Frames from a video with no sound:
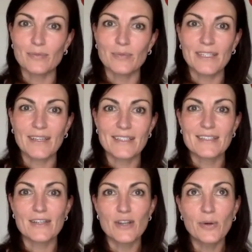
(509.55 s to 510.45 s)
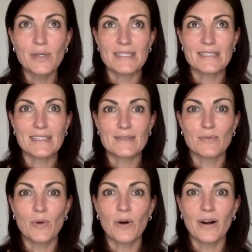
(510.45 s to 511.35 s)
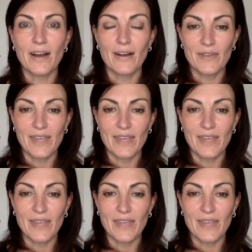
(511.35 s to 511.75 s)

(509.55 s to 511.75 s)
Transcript: Because the notice is more of